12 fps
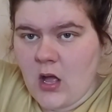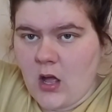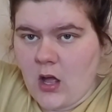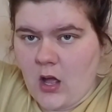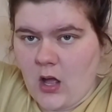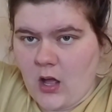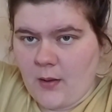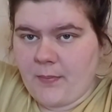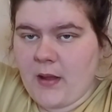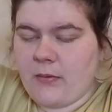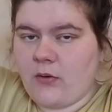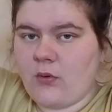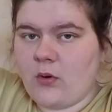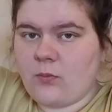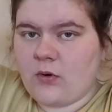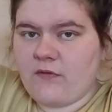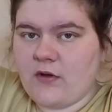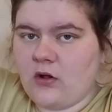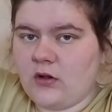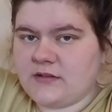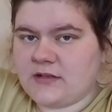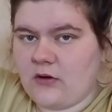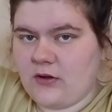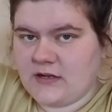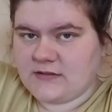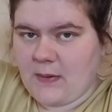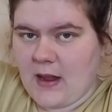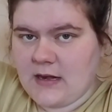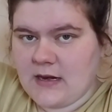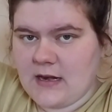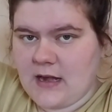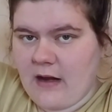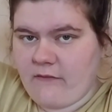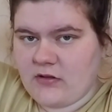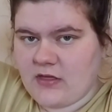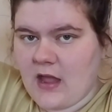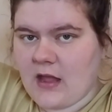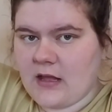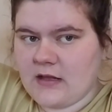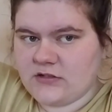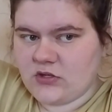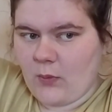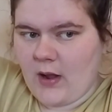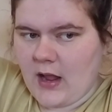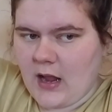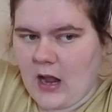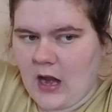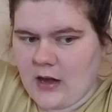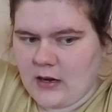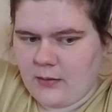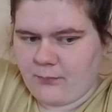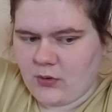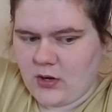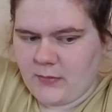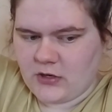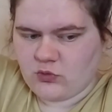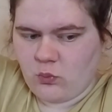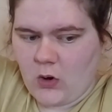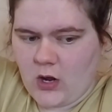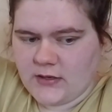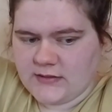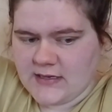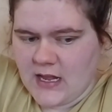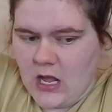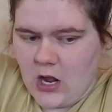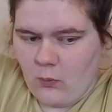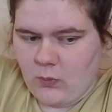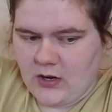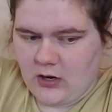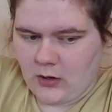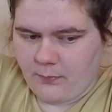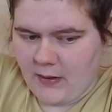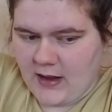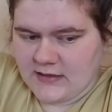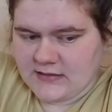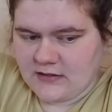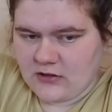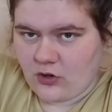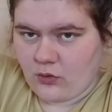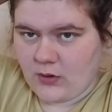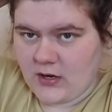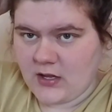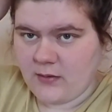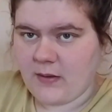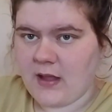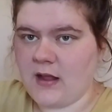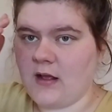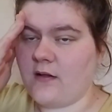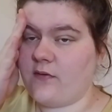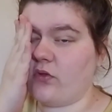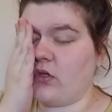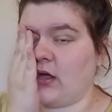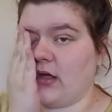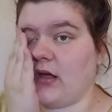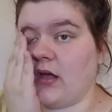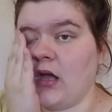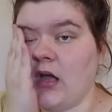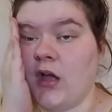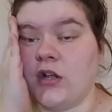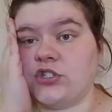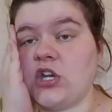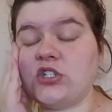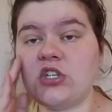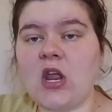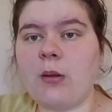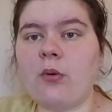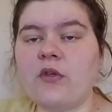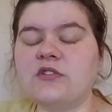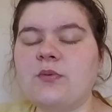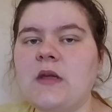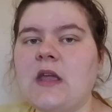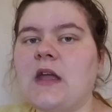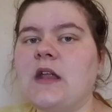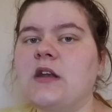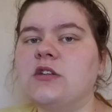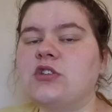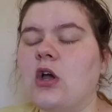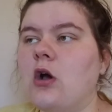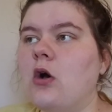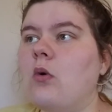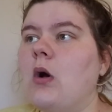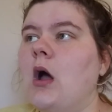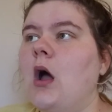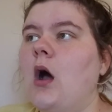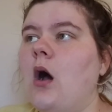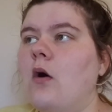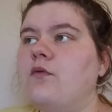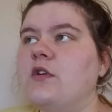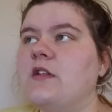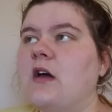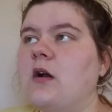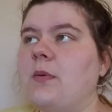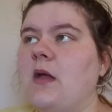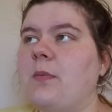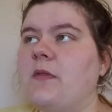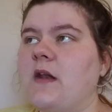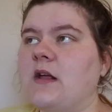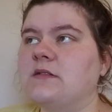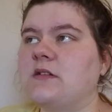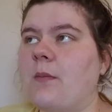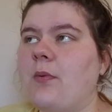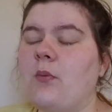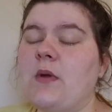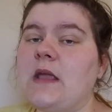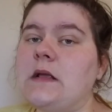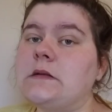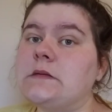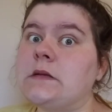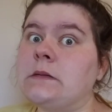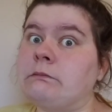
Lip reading: baby room reveal until it gets painted and everything is the way I pretty much want. We are painting the crib and the changing table this weekend, so hopefully that'll be up in the next couple weeks.